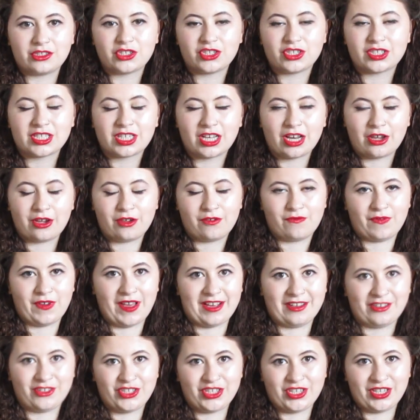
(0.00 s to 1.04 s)
slow
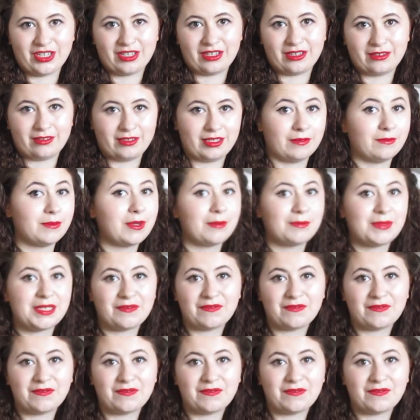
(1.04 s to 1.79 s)
fashion, sometimes